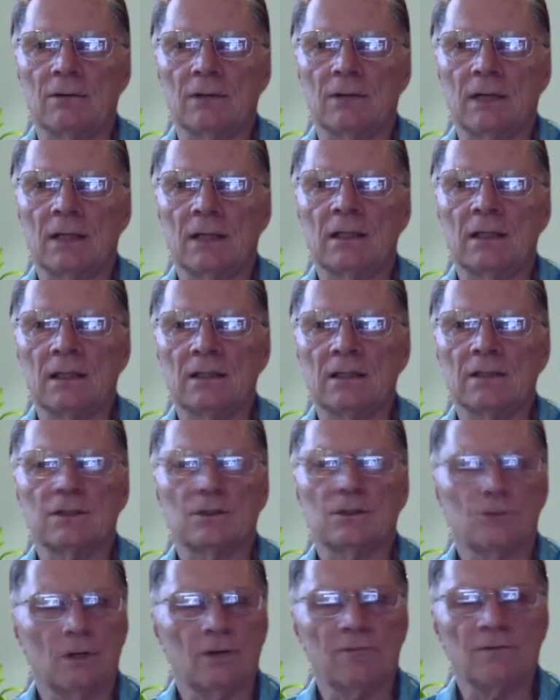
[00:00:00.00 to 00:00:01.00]
And it's
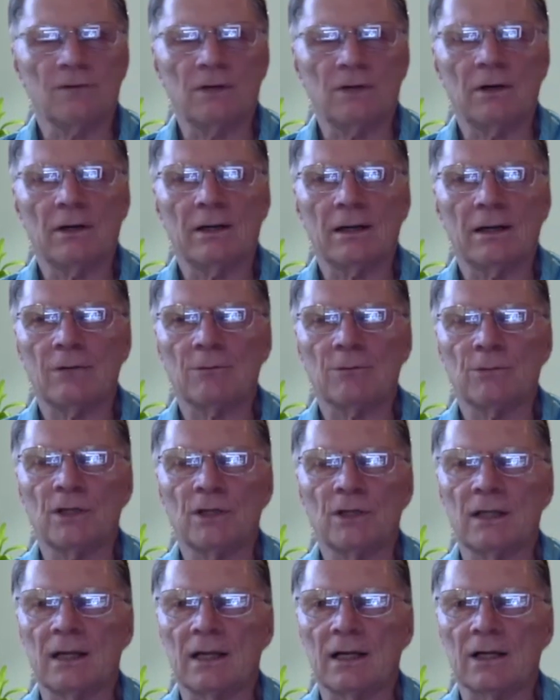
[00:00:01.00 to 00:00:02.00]
trying to figure out how to bring
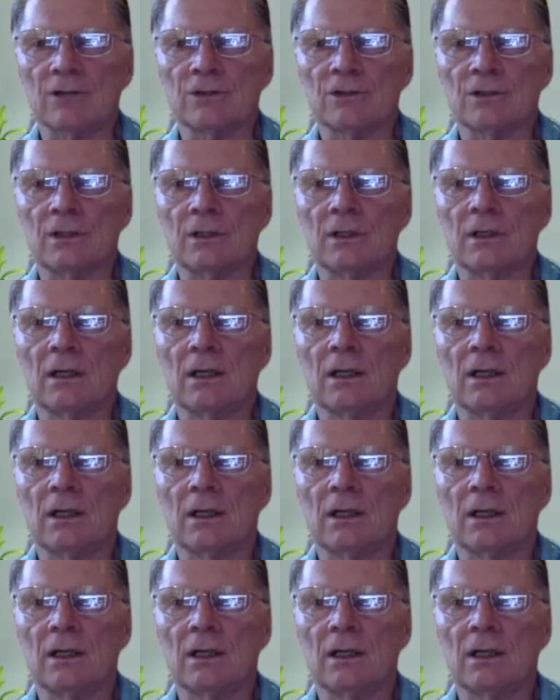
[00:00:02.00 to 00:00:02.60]
that actually